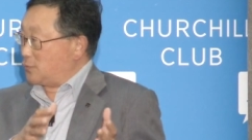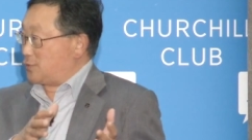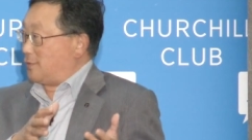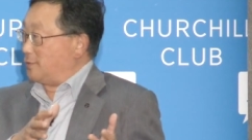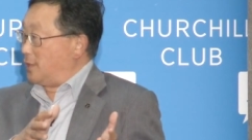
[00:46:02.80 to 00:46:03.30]

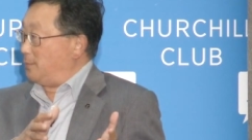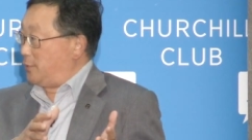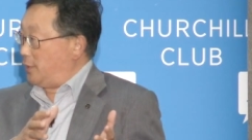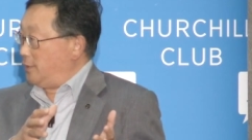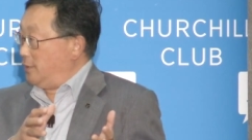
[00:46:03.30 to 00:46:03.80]
strong
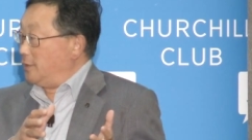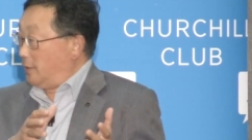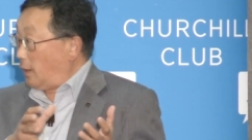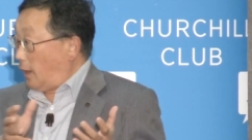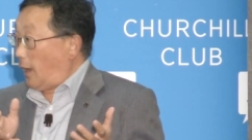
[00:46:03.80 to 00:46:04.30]
company,
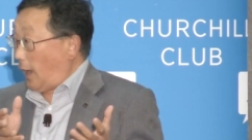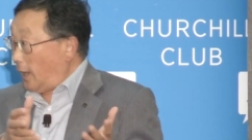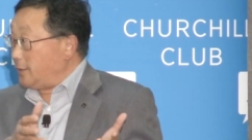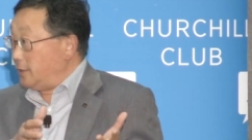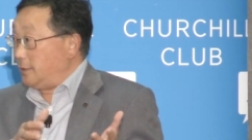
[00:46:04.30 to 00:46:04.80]

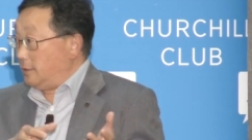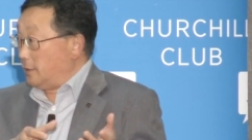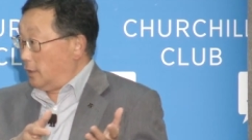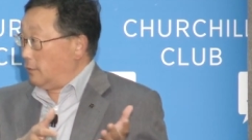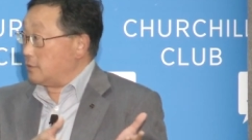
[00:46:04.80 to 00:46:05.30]
i.e.,
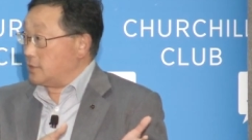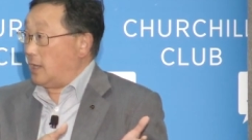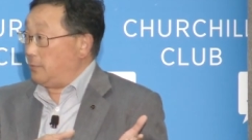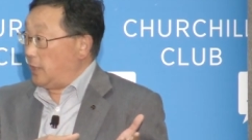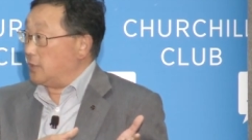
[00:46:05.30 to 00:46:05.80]
a lot of
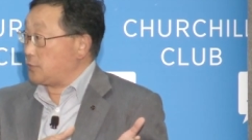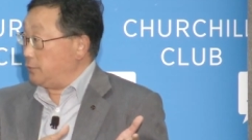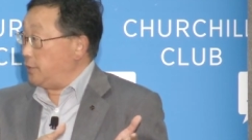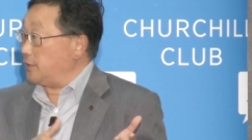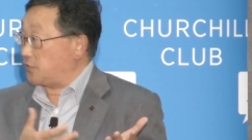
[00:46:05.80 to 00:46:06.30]
time the
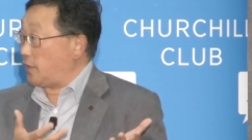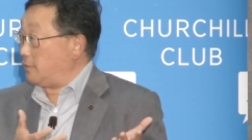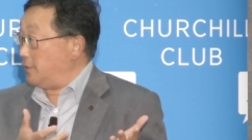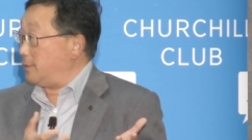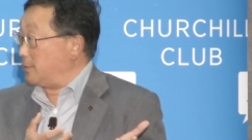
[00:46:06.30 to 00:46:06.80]
SOE the
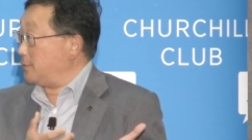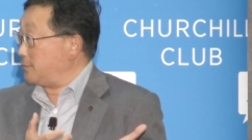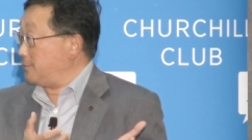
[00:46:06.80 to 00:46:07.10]
stable enterprise.